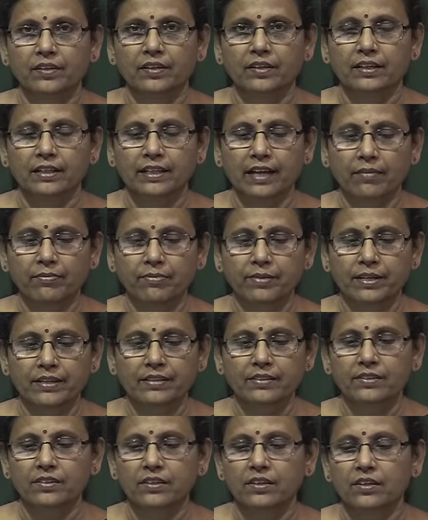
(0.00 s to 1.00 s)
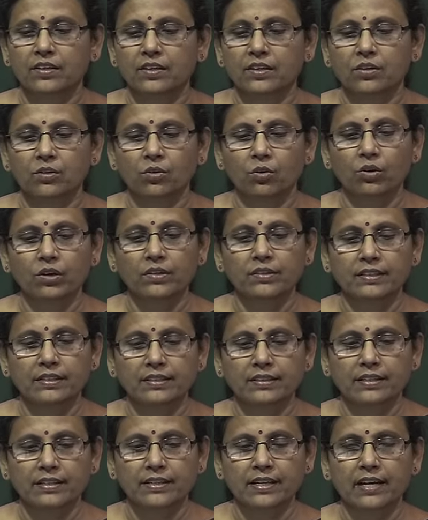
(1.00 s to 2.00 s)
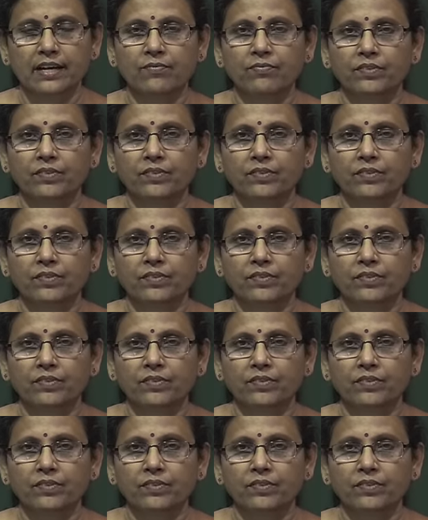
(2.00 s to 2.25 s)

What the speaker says: graphics, logos, etc.